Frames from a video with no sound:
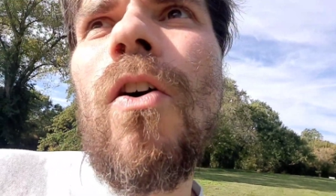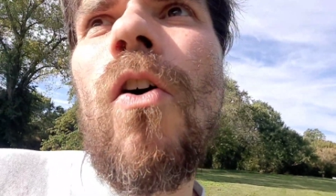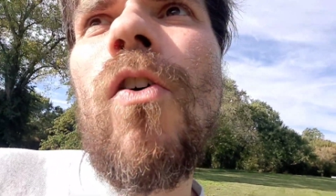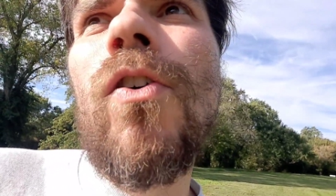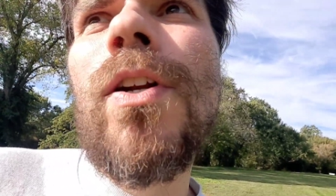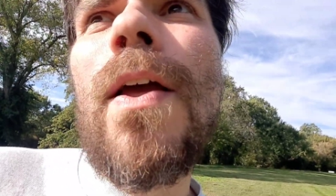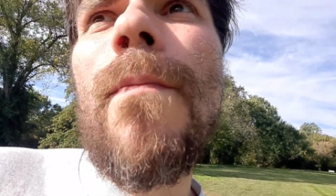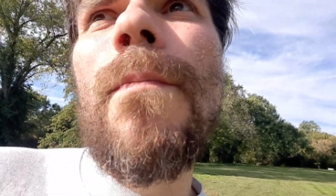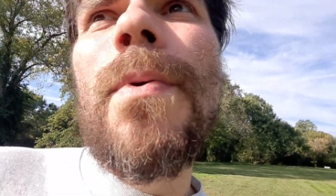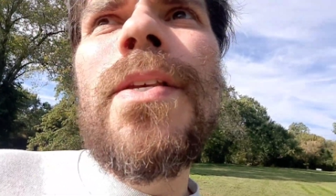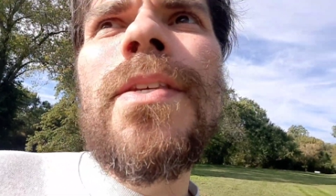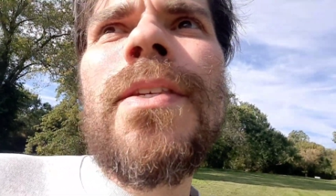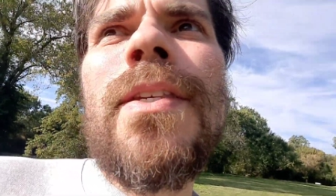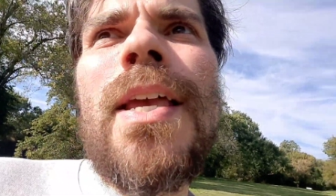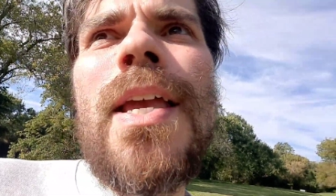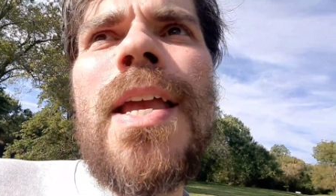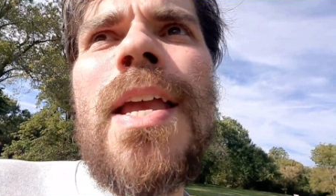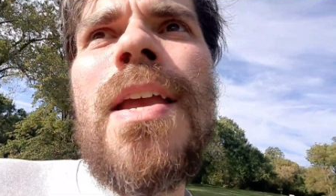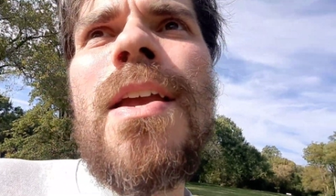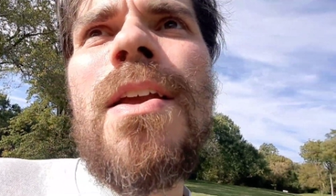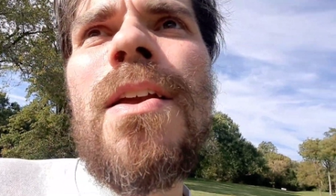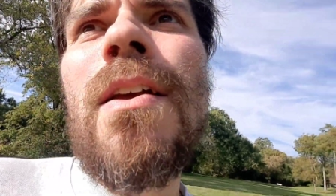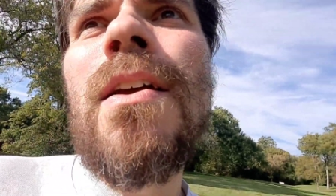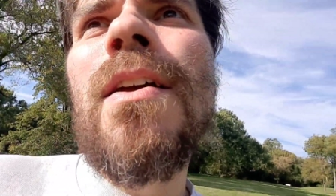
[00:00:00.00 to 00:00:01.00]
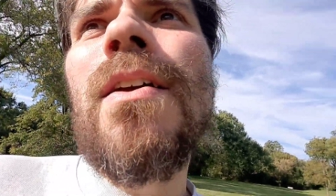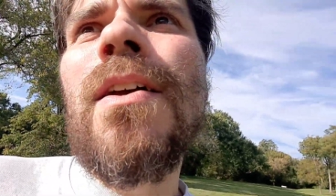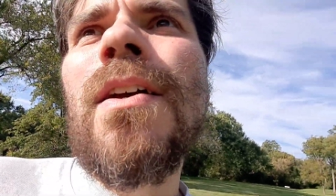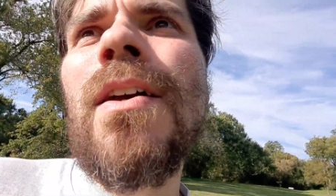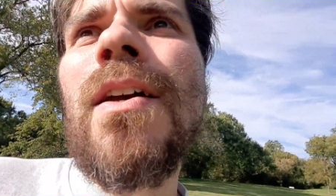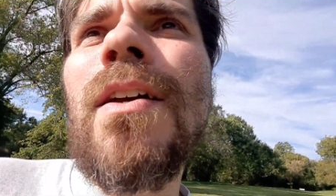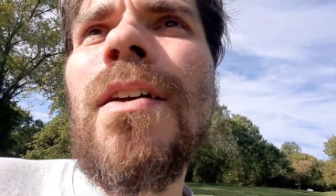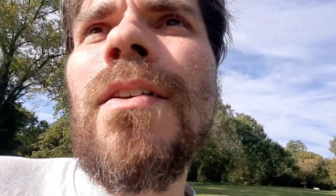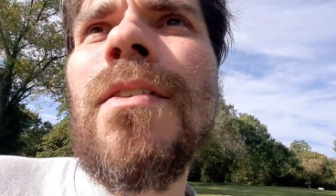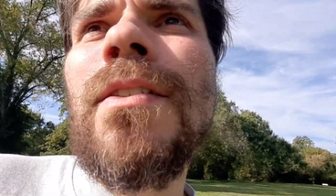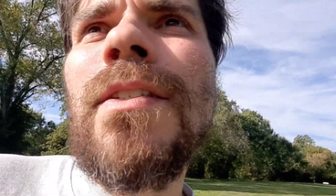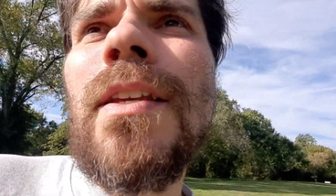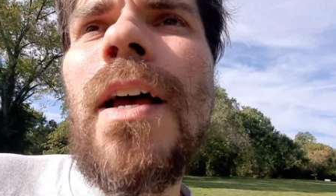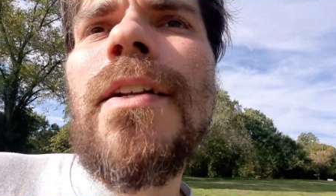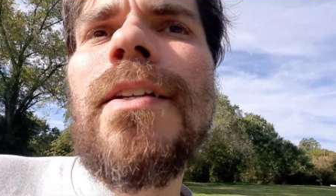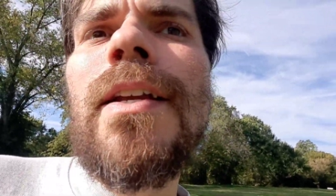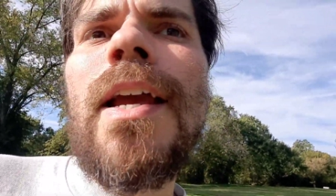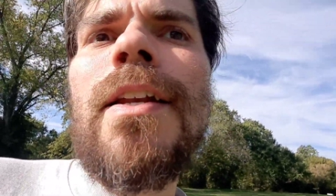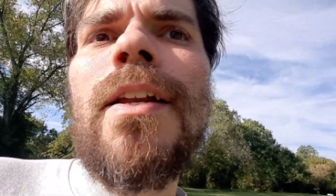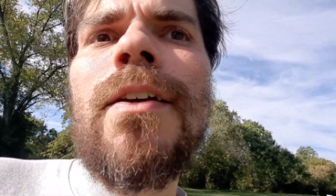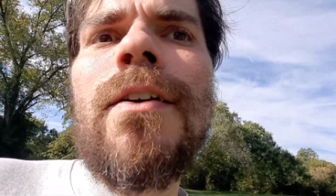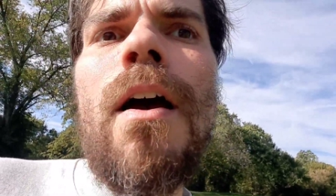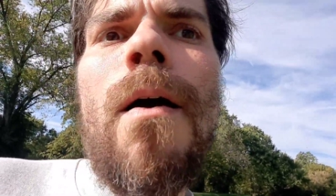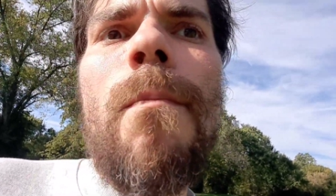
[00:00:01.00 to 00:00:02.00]
on NBC
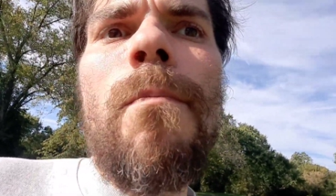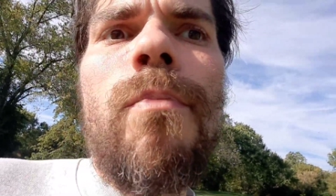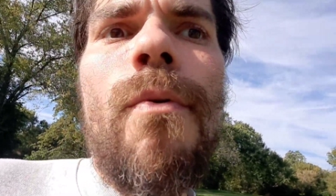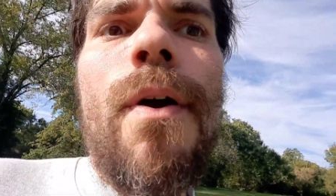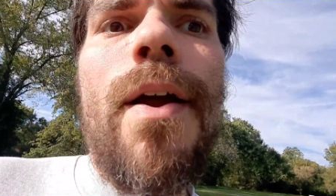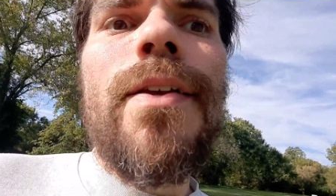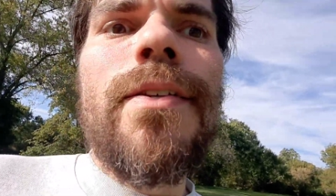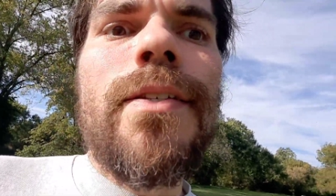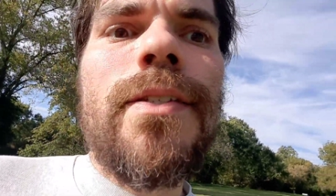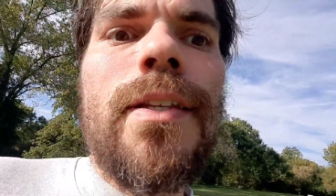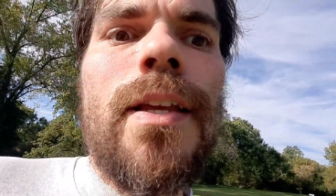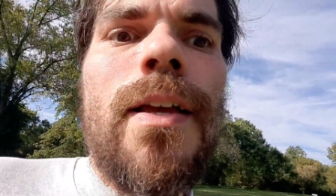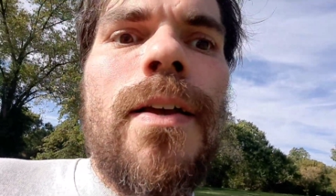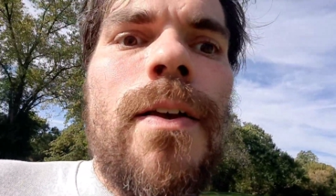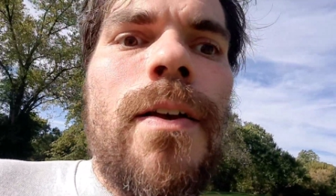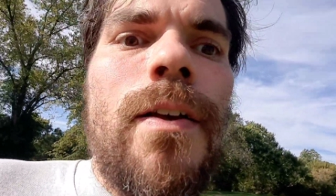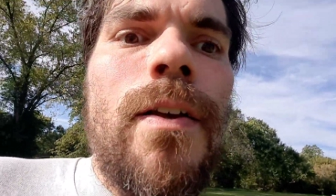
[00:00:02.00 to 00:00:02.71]
Sunday, the Cup race.